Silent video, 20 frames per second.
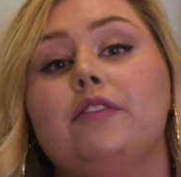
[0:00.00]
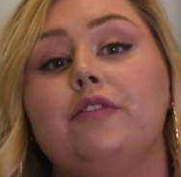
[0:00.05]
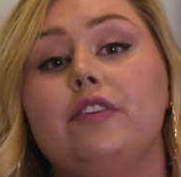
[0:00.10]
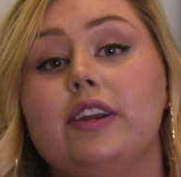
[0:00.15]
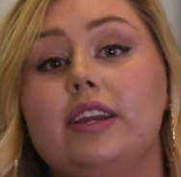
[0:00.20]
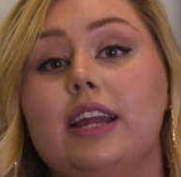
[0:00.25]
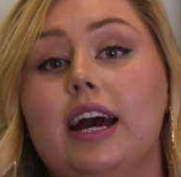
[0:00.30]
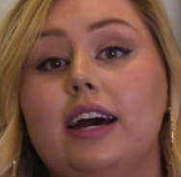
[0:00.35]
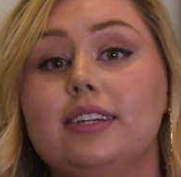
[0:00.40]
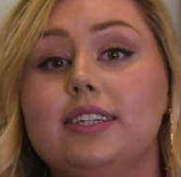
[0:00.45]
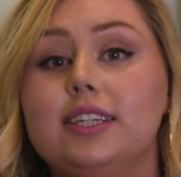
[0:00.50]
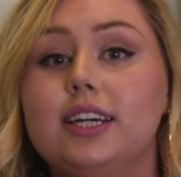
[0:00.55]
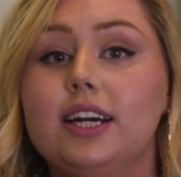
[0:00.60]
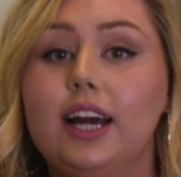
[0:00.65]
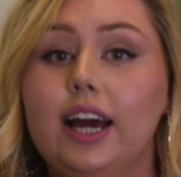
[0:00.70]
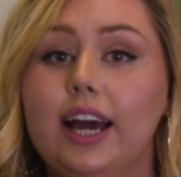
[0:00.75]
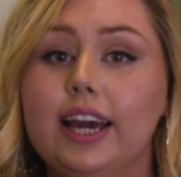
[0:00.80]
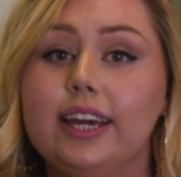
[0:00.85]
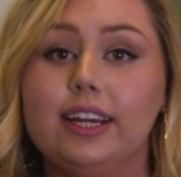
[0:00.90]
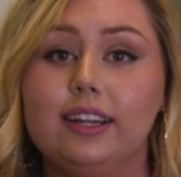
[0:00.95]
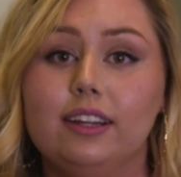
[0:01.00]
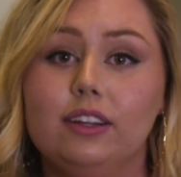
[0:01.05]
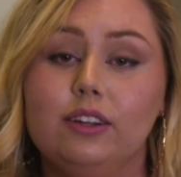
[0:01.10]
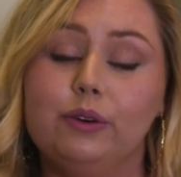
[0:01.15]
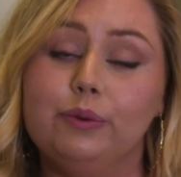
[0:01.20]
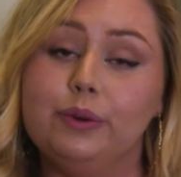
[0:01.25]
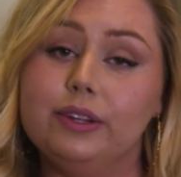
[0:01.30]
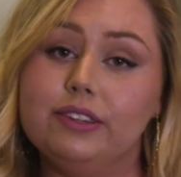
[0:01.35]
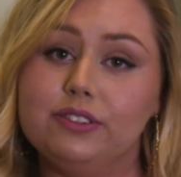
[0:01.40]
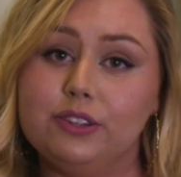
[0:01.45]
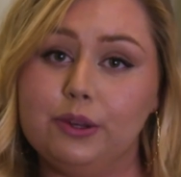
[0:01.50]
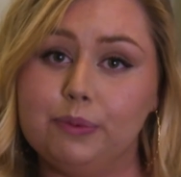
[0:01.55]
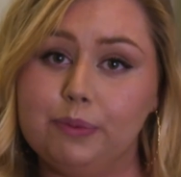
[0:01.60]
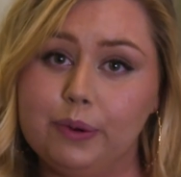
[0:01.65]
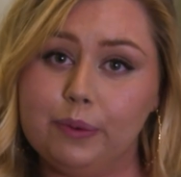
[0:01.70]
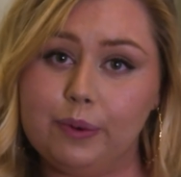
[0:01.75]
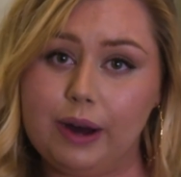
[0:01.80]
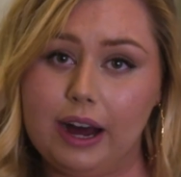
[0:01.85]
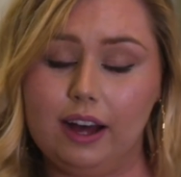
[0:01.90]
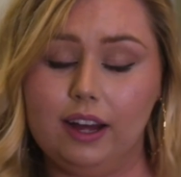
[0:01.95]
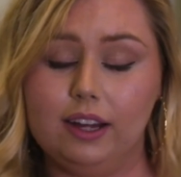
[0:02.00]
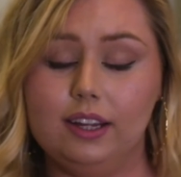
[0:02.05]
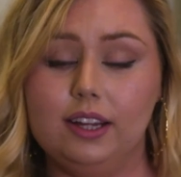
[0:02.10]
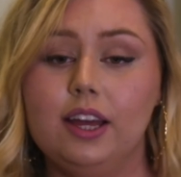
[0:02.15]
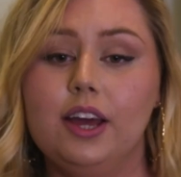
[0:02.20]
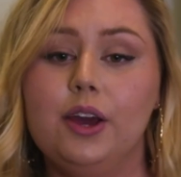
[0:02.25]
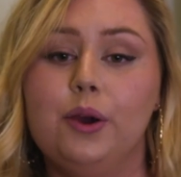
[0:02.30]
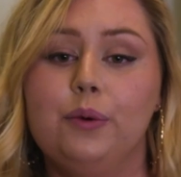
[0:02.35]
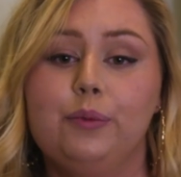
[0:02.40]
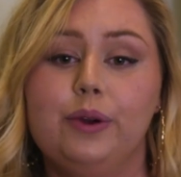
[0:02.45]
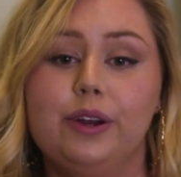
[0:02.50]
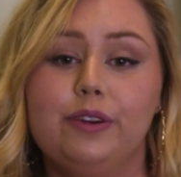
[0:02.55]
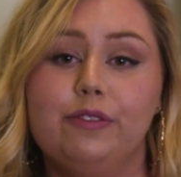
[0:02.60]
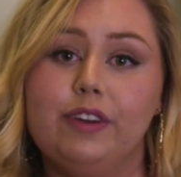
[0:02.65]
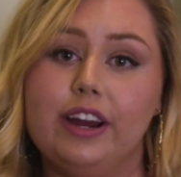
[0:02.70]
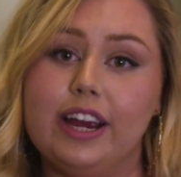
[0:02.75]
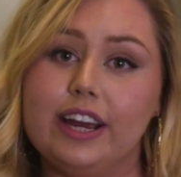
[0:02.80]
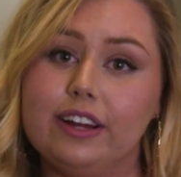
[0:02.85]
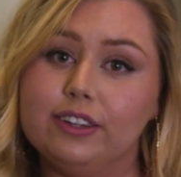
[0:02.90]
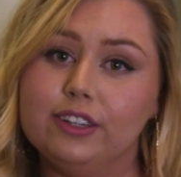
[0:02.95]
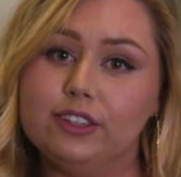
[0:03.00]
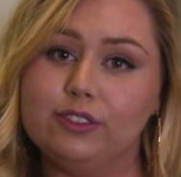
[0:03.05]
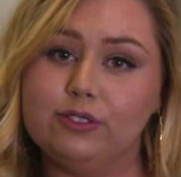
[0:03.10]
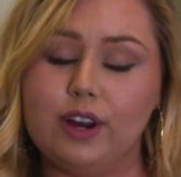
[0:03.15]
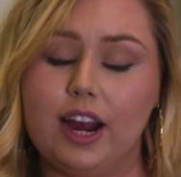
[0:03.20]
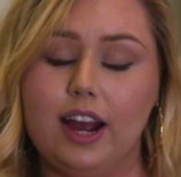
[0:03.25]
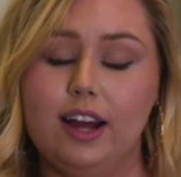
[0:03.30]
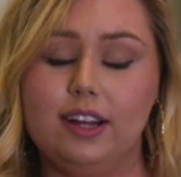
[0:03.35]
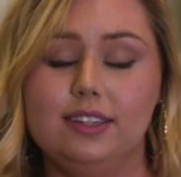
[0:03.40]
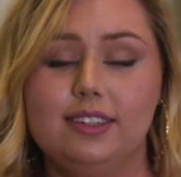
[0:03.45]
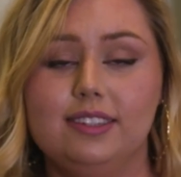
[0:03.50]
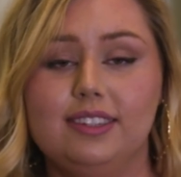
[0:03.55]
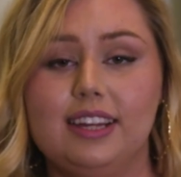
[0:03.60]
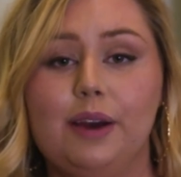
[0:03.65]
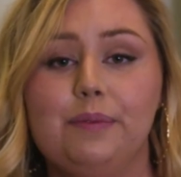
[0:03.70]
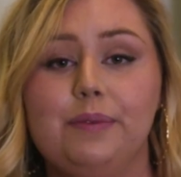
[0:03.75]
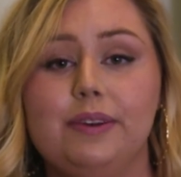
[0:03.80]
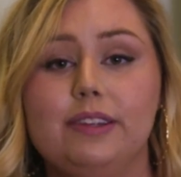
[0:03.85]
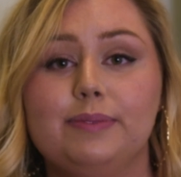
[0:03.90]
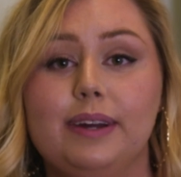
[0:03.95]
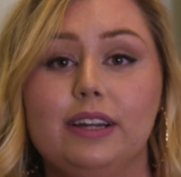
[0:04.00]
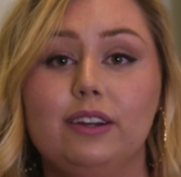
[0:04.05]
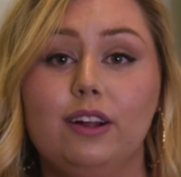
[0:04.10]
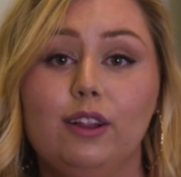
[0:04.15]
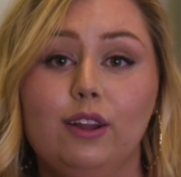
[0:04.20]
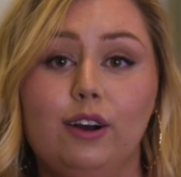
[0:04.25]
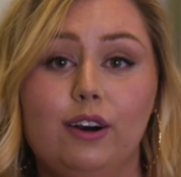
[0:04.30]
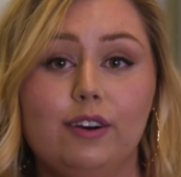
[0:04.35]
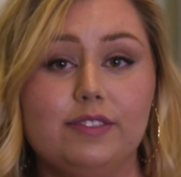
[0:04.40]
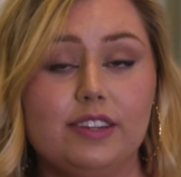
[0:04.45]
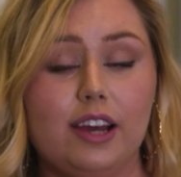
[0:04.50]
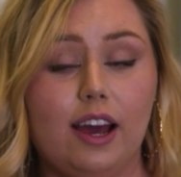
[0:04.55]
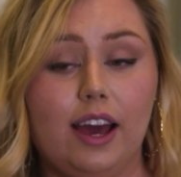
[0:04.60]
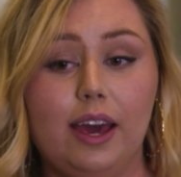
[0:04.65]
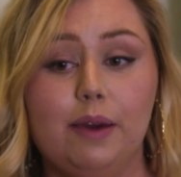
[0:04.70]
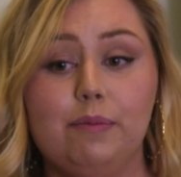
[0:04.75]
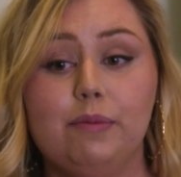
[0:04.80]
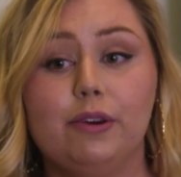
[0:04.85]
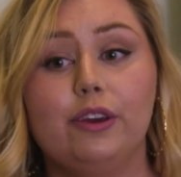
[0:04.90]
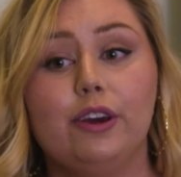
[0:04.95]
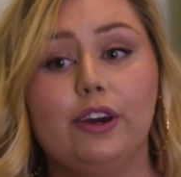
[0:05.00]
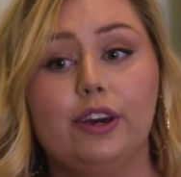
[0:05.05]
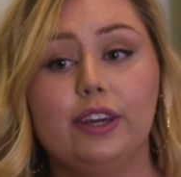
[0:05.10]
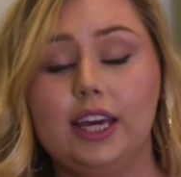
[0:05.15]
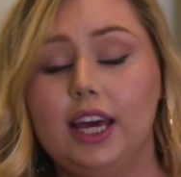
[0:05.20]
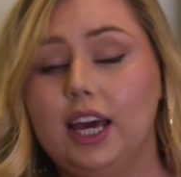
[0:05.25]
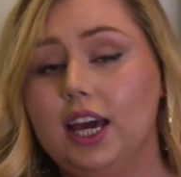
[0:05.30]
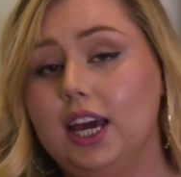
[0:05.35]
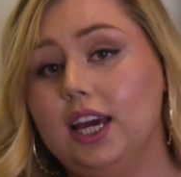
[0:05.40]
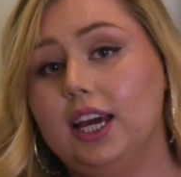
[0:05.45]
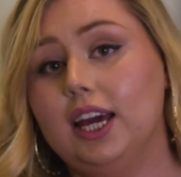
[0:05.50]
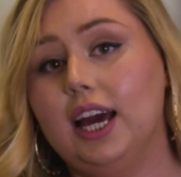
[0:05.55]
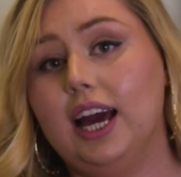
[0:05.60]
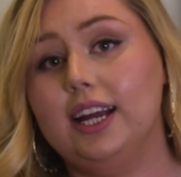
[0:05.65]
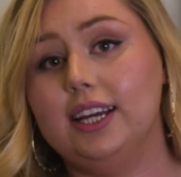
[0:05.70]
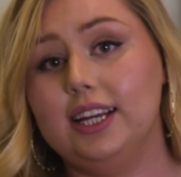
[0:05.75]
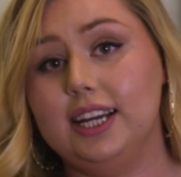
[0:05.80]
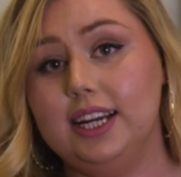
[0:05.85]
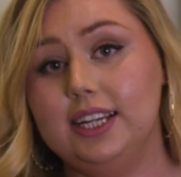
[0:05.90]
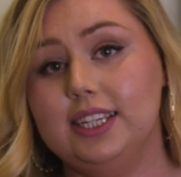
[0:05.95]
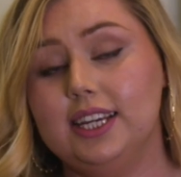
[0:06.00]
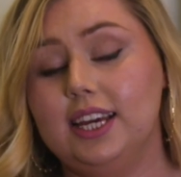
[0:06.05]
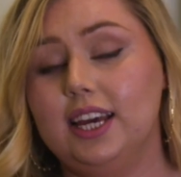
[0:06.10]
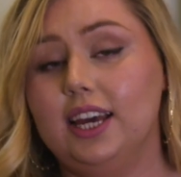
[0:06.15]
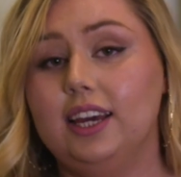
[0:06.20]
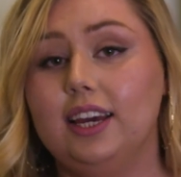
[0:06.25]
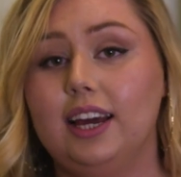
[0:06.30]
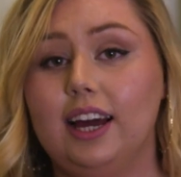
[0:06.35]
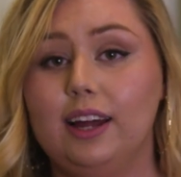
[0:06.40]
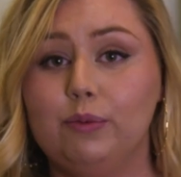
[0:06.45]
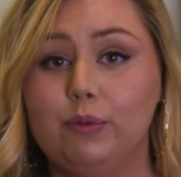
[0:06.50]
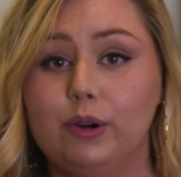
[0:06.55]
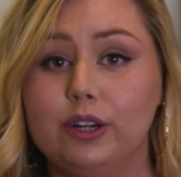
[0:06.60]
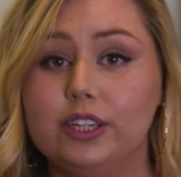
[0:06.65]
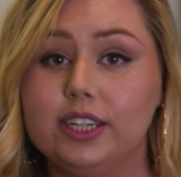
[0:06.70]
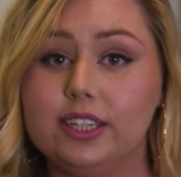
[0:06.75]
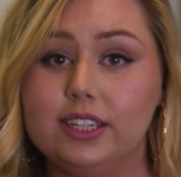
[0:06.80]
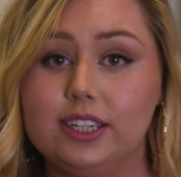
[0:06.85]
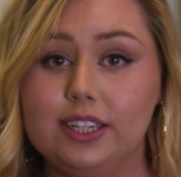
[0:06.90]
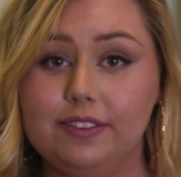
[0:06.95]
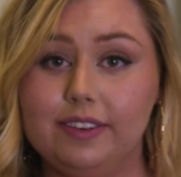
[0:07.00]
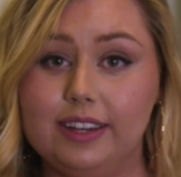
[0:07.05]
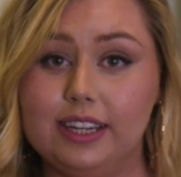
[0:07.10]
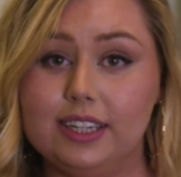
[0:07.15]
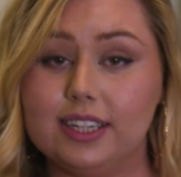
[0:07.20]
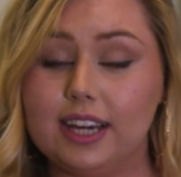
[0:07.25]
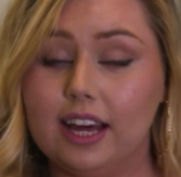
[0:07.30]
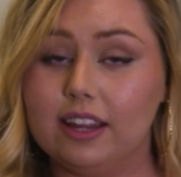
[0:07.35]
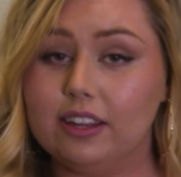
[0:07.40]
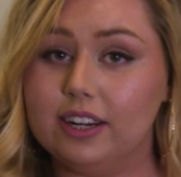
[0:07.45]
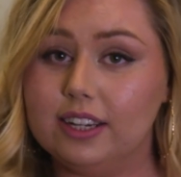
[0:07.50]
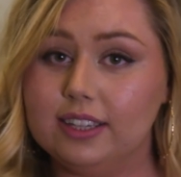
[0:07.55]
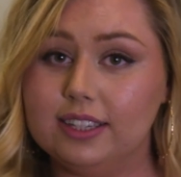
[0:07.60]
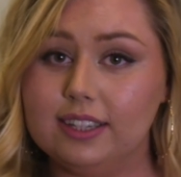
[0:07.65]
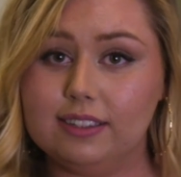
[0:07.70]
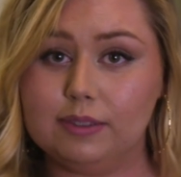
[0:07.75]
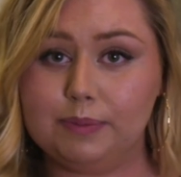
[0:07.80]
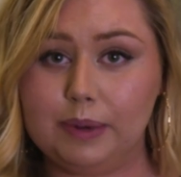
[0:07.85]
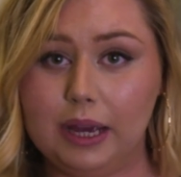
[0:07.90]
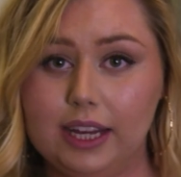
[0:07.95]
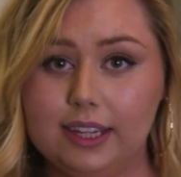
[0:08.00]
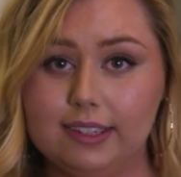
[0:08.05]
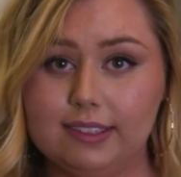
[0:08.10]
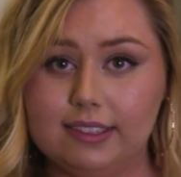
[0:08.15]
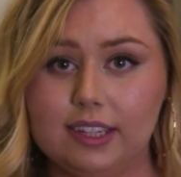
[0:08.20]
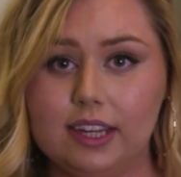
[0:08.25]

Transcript: Fernanda I get along with super well, we're very close friends and we spend a lot of time cooking and eating and watching TV together in this space.